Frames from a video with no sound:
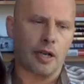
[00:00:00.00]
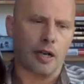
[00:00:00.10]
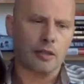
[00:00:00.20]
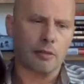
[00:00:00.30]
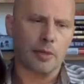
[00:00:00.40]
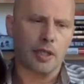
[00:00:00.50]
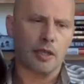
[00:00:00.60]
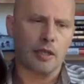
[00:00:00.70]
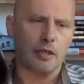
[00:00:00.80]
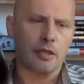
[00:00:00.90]
talk to
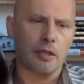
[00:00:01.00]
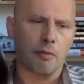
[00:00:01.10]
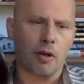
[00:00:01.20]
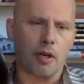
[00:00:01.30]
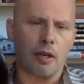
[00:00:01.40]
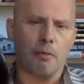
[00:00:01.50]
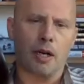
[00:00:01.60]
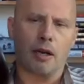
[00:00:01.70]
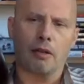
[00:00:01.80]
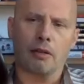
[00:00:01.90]
me somewhat
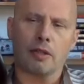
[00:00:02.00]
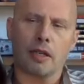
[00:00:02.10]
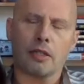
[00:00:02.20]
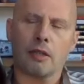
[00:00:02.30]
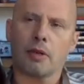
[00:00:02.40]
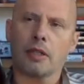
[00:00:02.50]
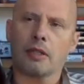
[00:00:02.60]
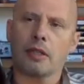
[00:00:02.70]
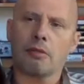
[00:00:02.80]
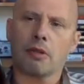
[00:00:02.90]
about, not somewhat,
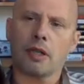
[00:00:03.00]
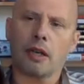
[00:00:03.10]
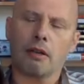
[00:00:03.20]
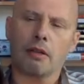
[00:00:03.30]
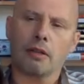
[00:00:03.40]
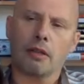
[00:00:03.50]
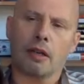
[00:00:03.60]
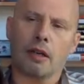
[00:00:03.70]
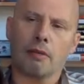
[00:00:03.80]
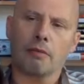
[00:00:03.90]
let's work out
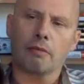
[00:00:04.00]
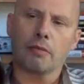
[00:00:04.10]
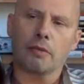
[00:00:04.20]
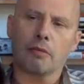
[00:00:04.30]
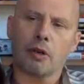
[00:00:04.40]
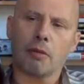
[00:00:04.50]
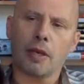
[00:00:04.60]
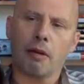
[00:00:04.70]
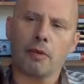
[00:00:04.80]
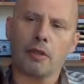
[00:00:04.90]
where
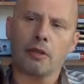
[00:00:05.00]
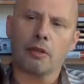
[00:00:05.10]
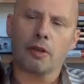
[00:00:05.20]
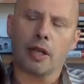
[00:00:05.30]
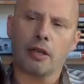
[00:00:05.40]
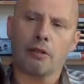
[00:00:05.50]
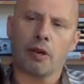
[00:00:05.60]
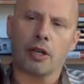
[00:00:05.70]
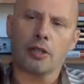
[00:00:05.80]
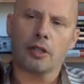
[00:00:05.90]
we at with Ukraine
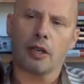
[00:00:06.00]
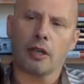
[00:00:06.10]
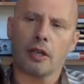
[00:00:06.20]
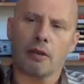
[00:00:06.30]
and Russia.